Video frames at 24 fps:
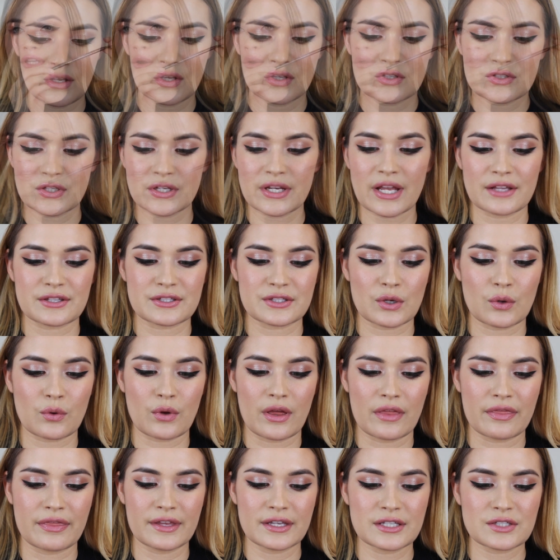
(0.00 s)
So yeah, so
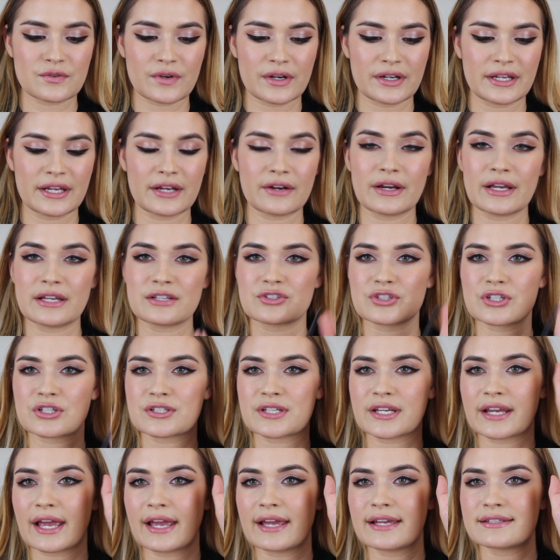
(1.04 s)
this right here is just
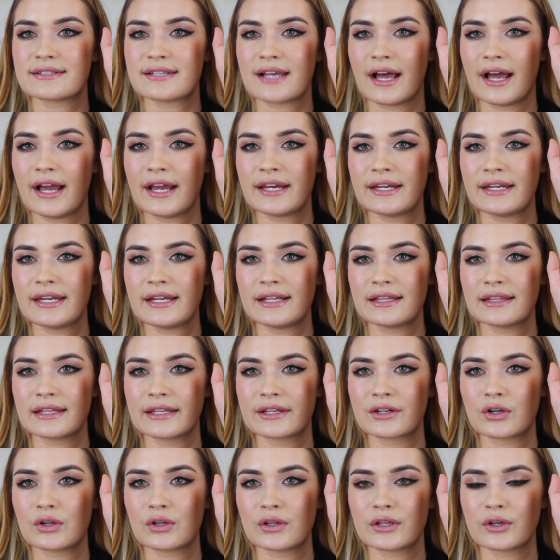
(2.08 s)
like a tiny
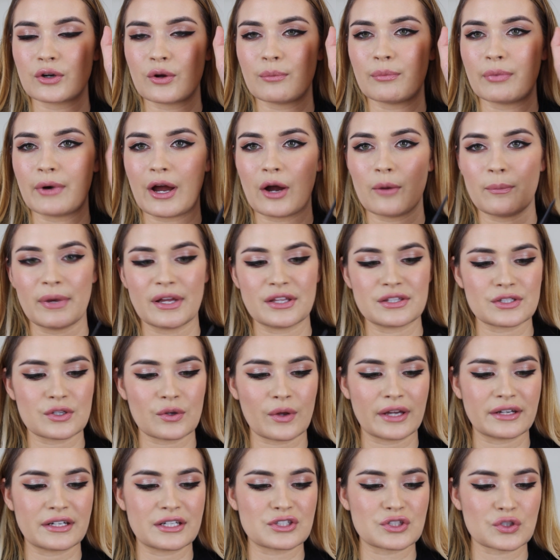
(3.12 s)
little brow pencil,
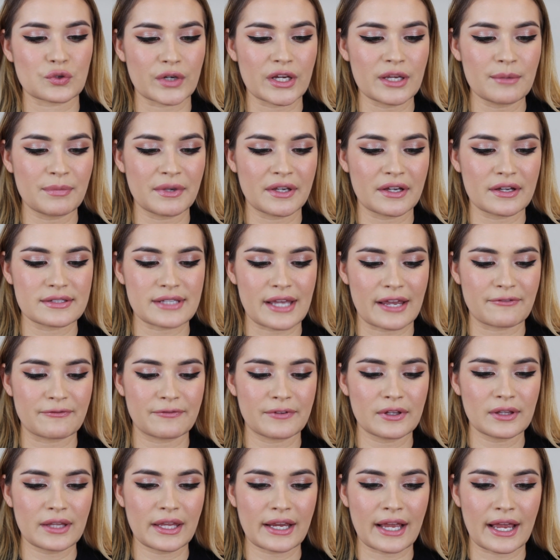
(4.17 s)
and it's great because I
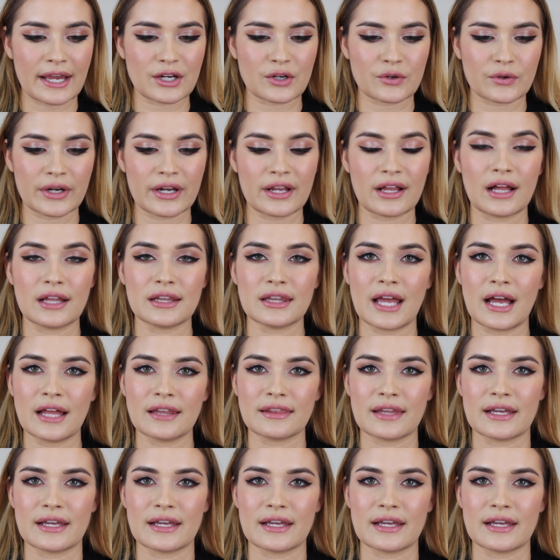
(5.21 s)
feel like I create a lot